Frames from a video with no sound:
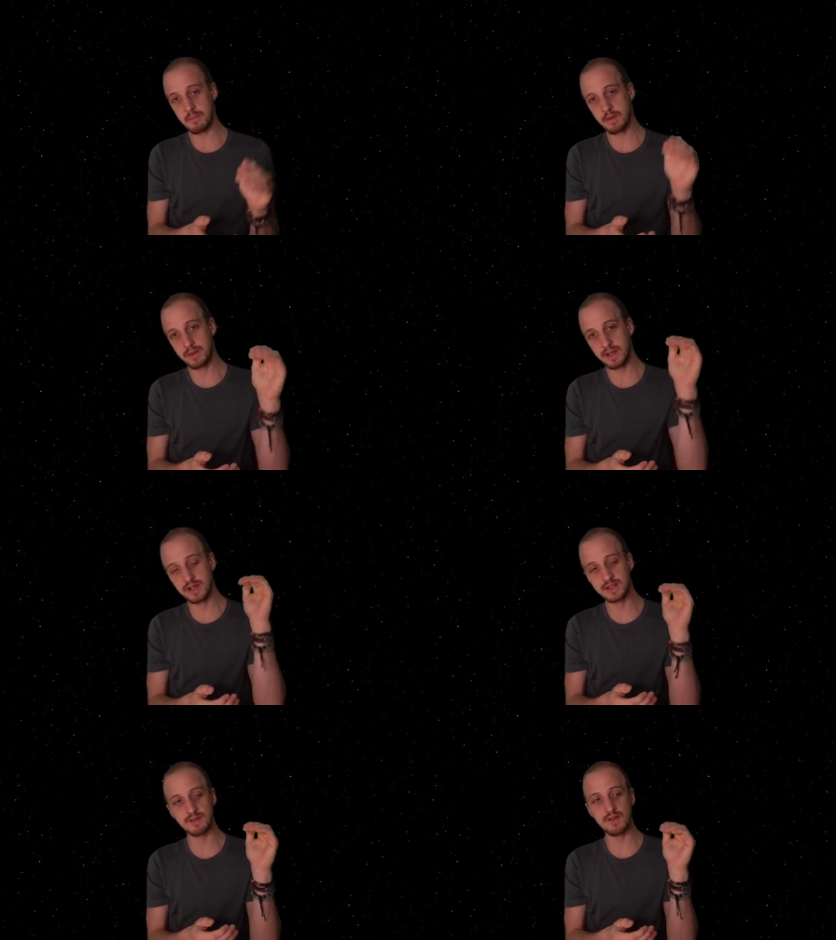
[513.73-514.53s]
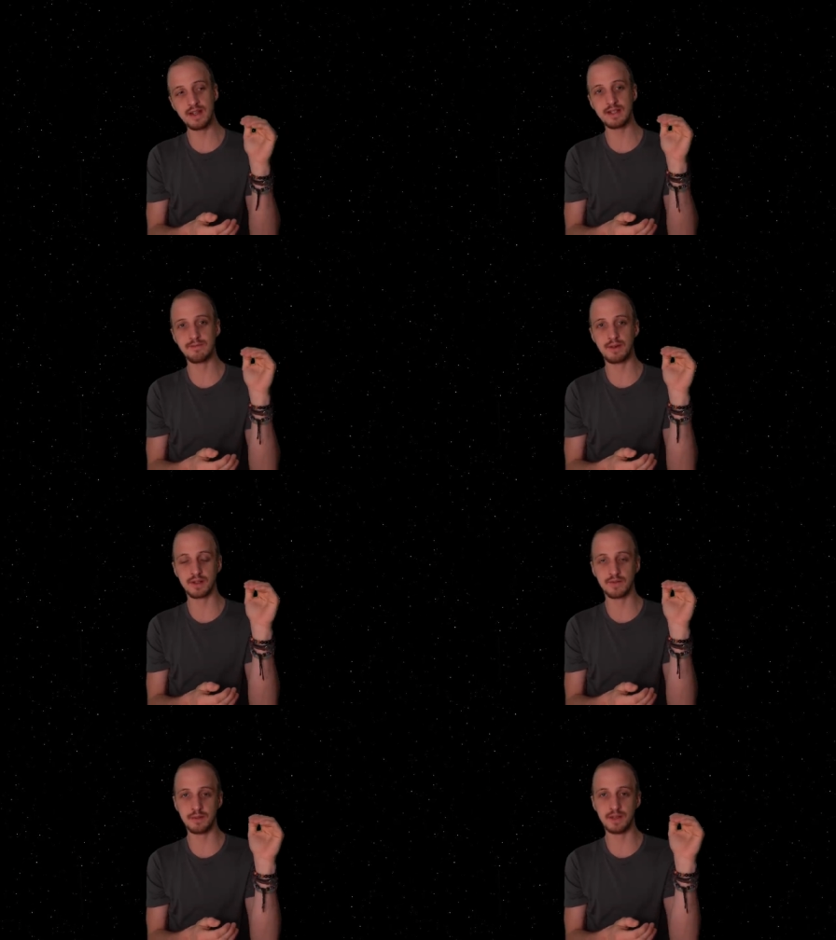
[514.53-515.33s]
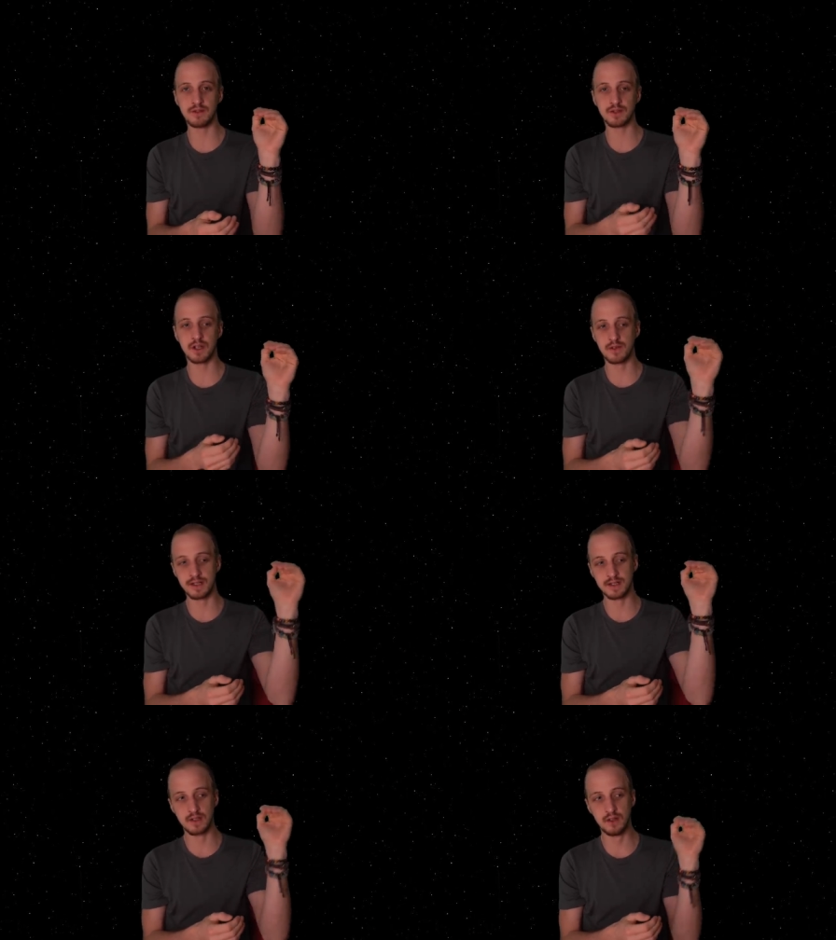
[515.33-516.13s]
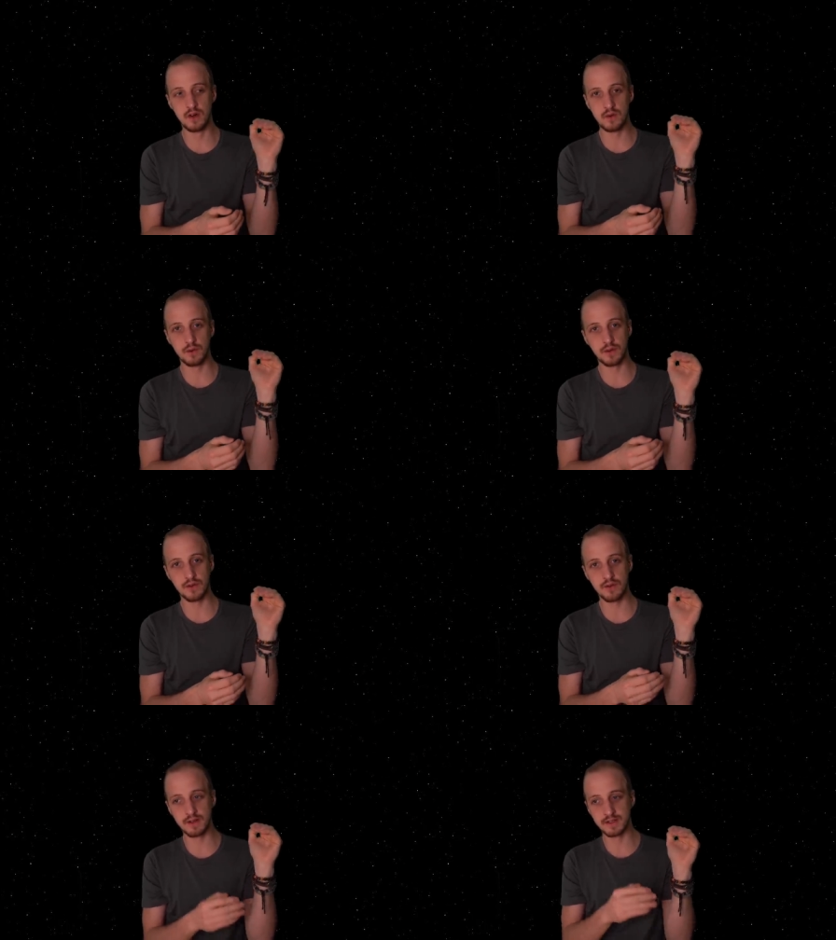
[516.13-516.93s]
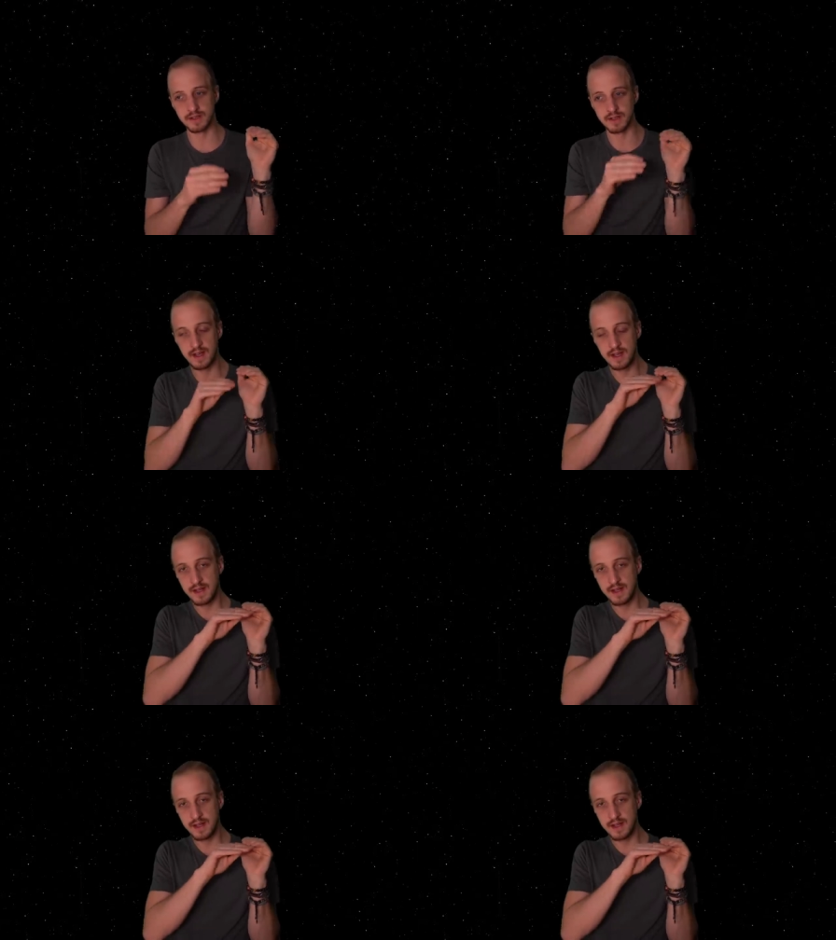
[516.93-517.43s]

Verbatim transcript: But because the radium point of the meteor shower is low on the horizon,